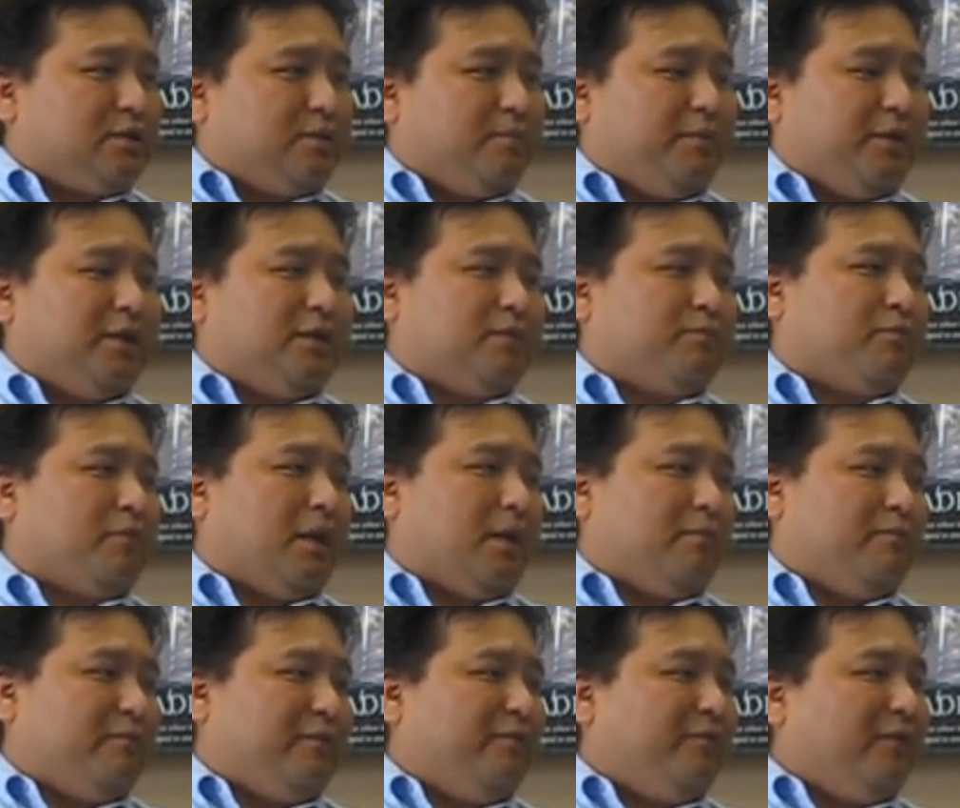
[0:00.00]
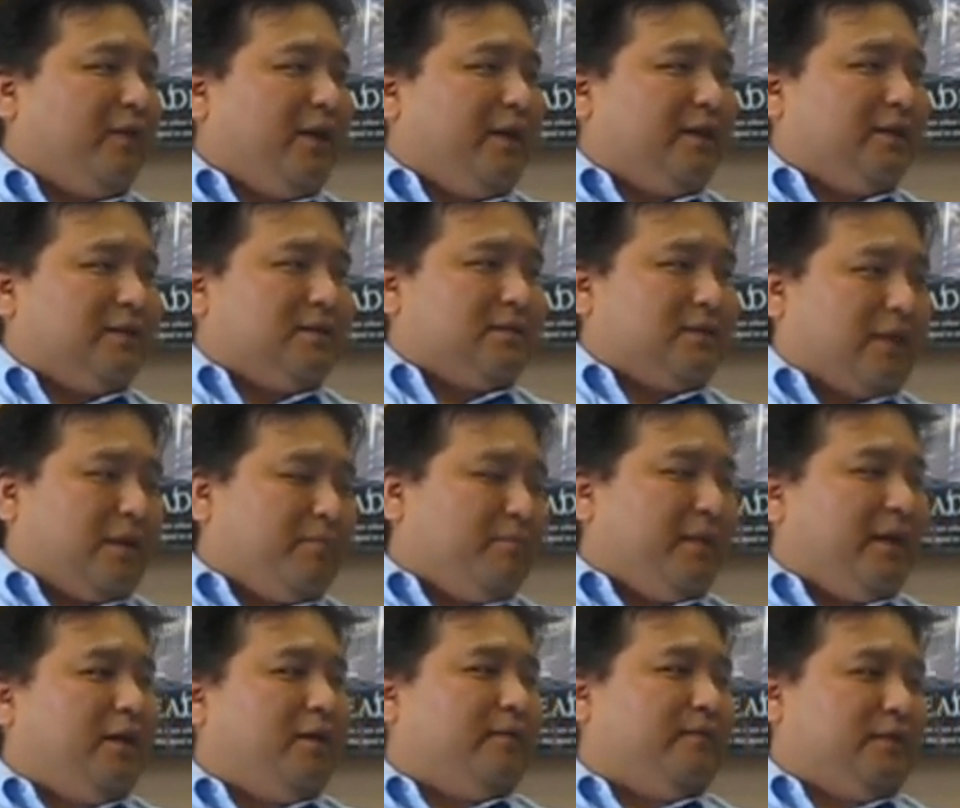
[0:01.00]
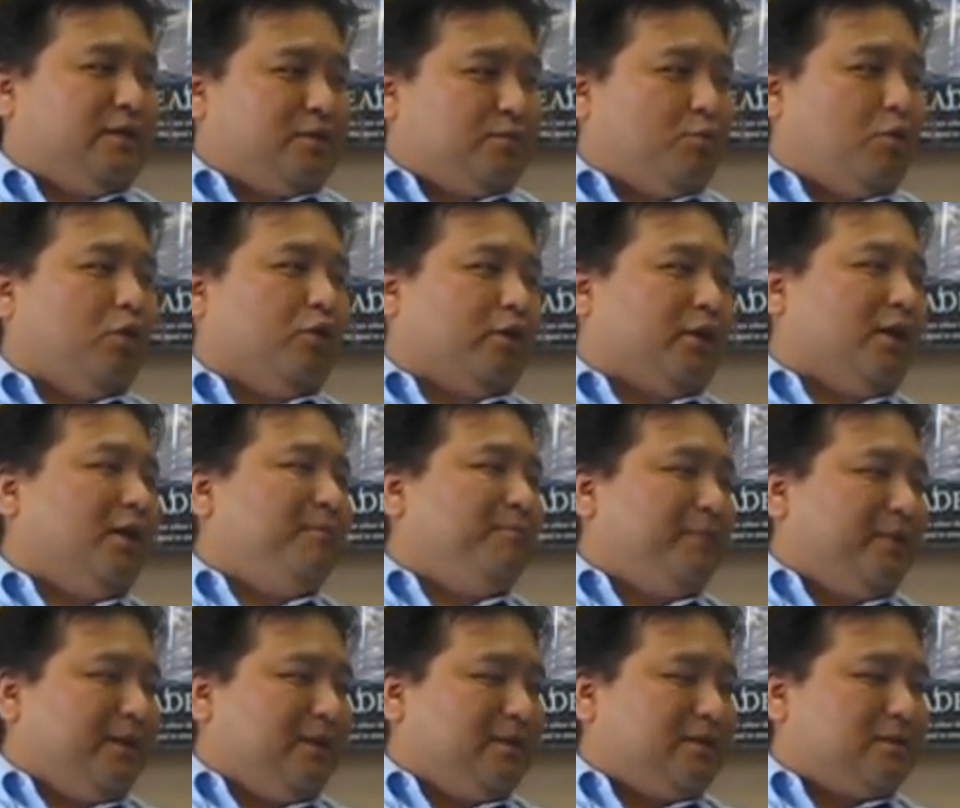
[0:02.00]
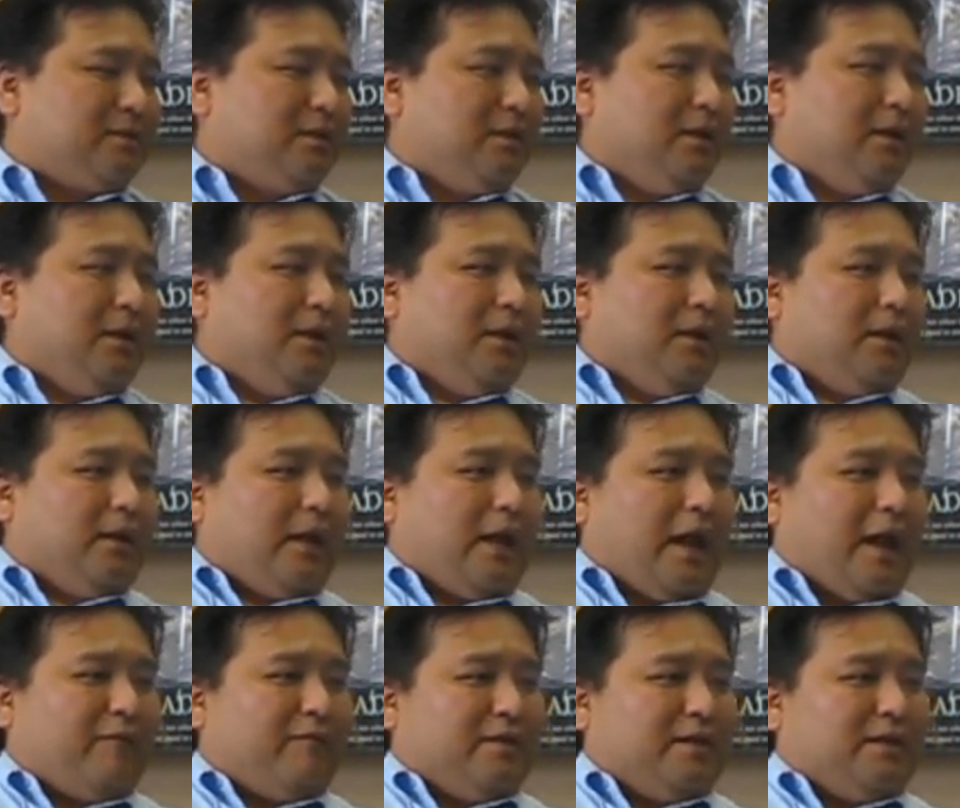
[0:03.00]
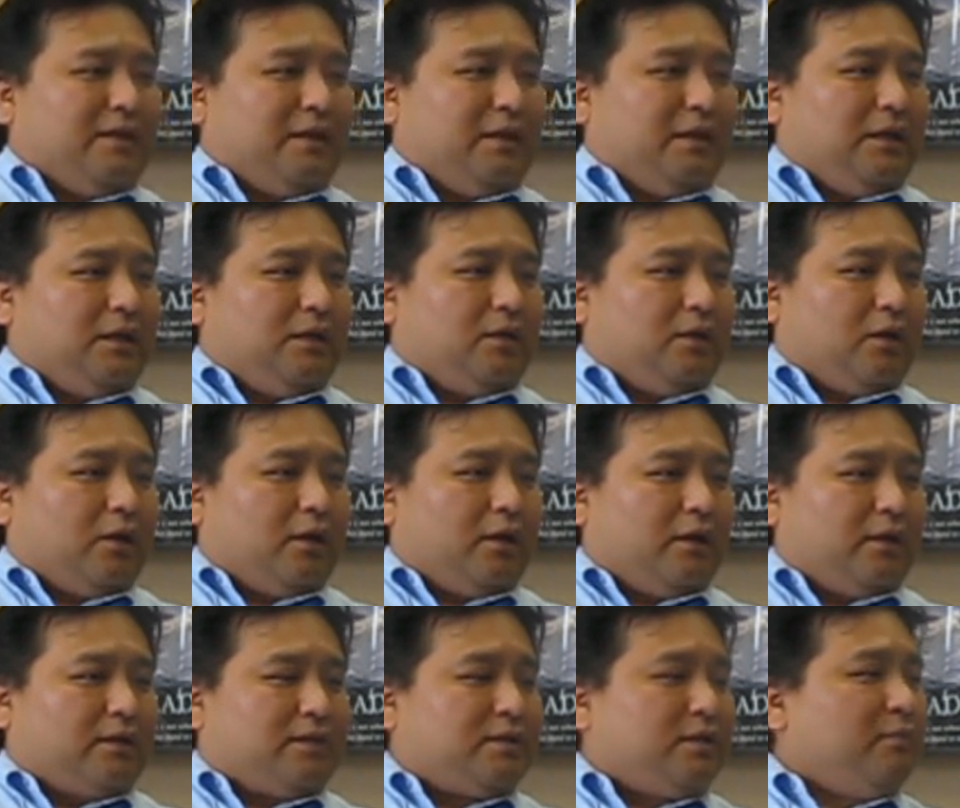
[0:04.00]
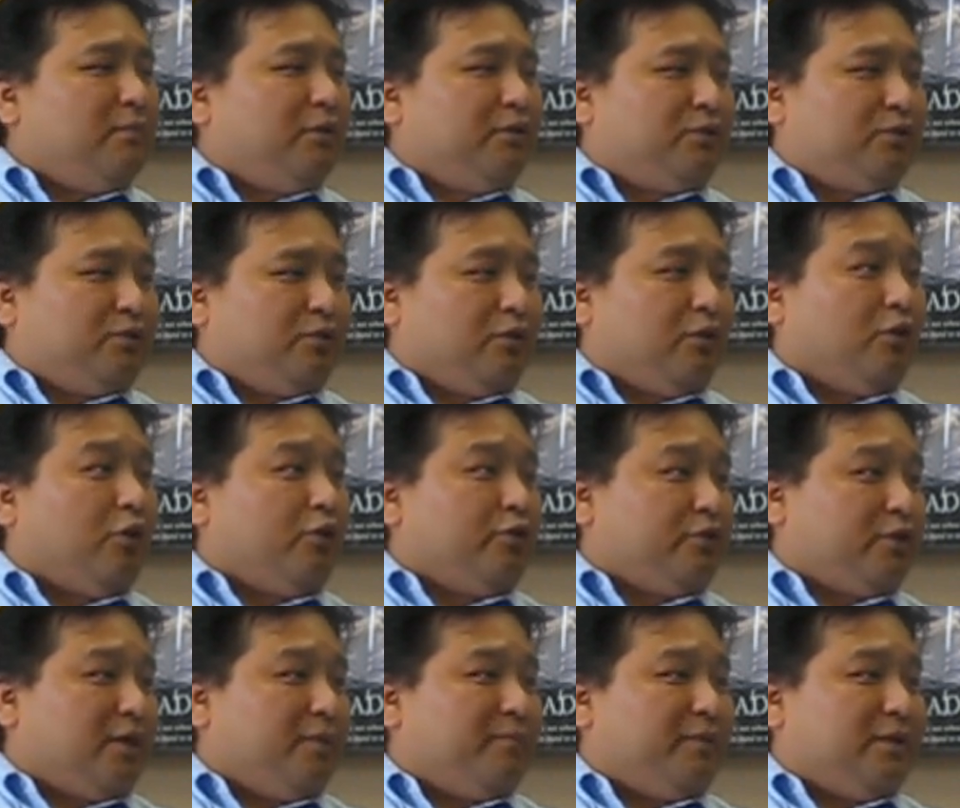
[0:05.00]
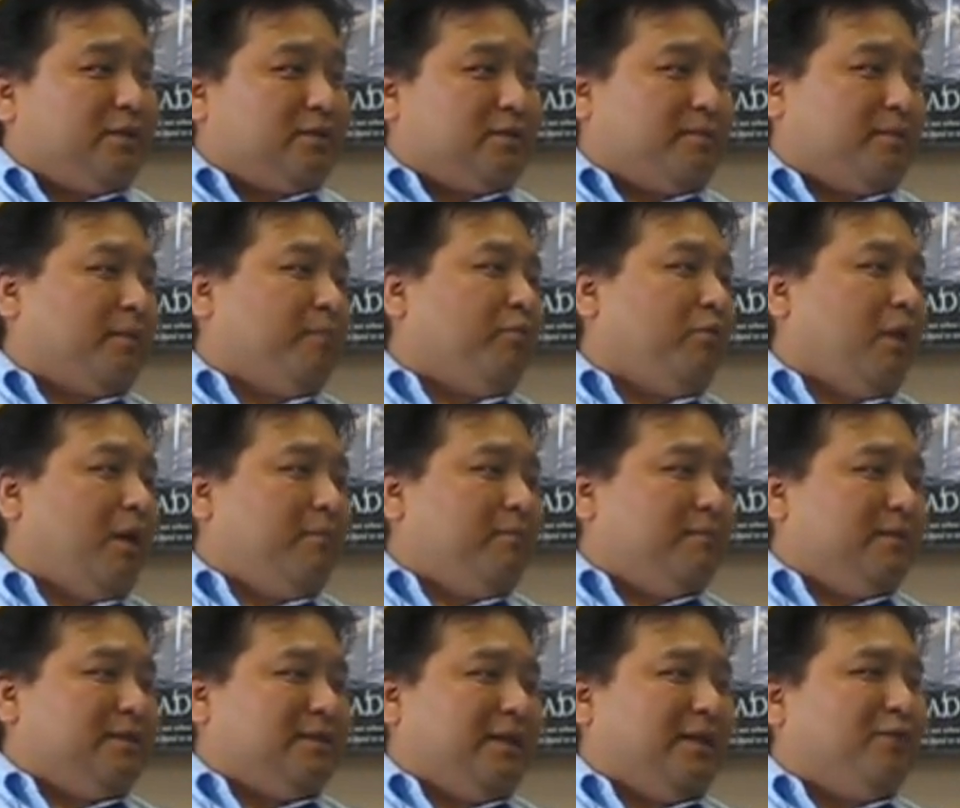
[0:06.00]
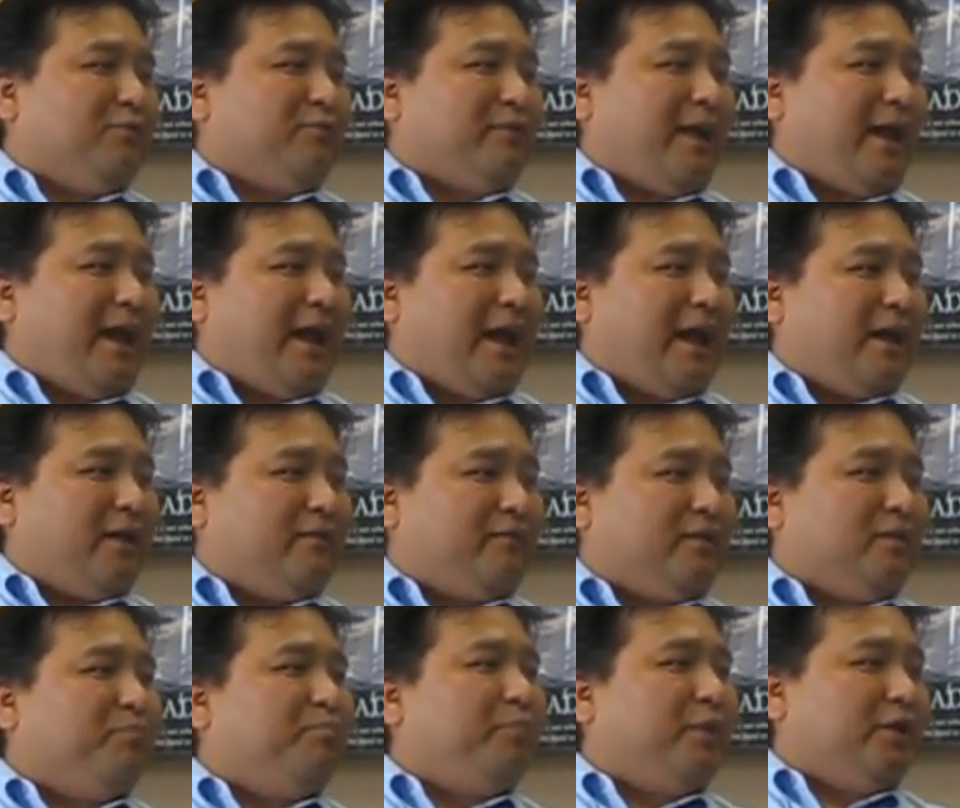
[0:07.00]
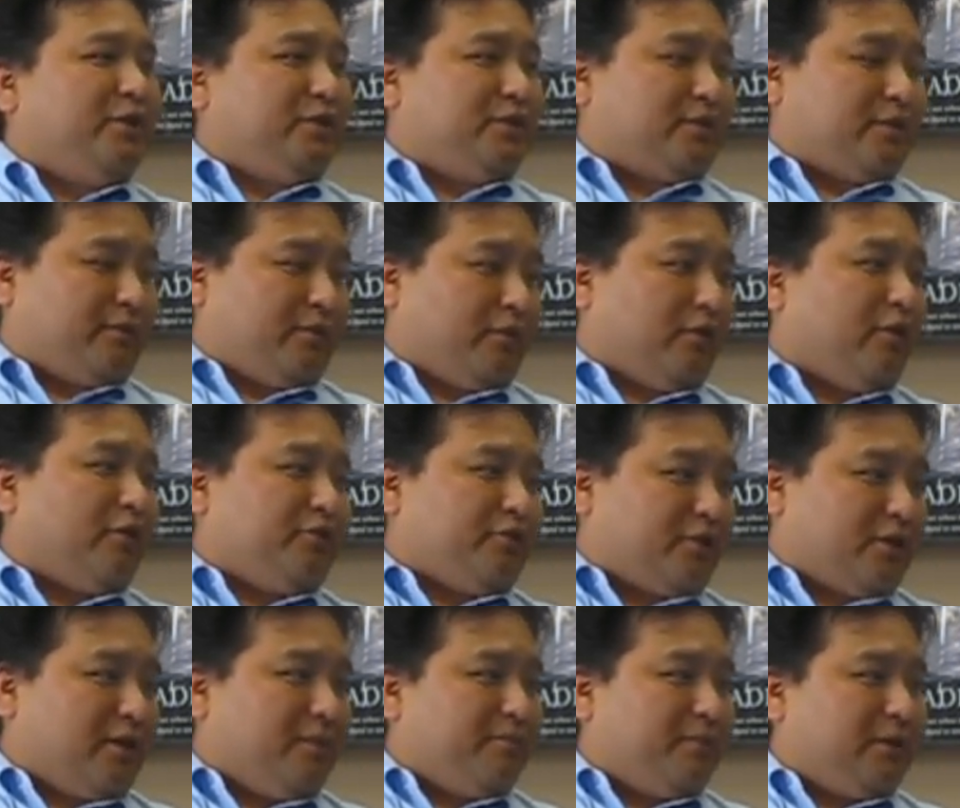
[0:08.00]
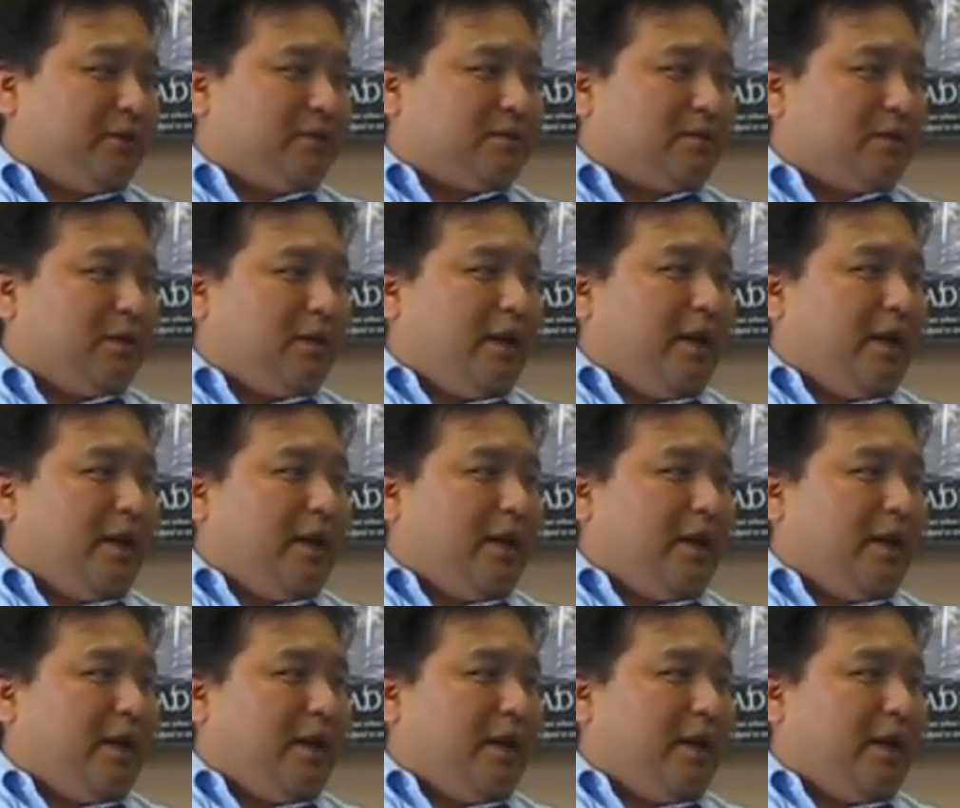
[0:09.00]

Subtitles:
The biggest problem we find is that many of the smaller companies have a need similar to the larger companies. The problem is they don't have the budgets of the larger companies.